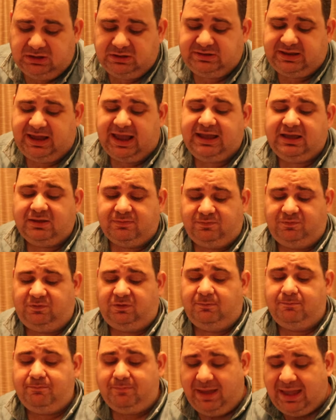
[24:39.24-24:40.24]
Take it
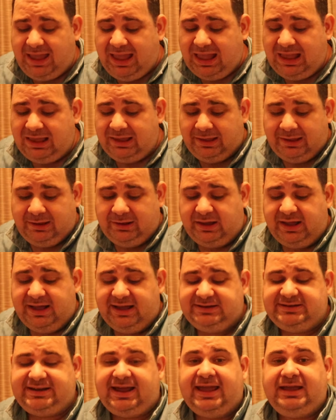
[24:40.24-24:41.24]
from me,
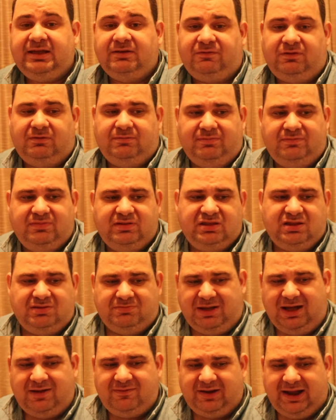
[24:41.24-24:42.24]
take it from
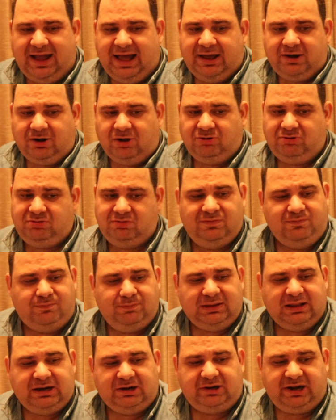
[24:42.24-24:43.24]
some other adults with
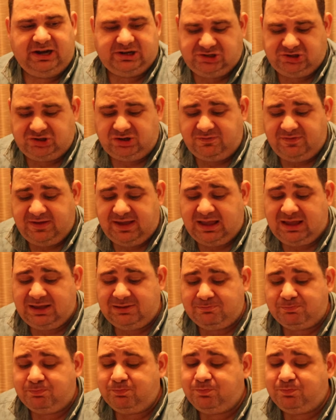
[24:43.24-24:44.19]
bladder exstrophy.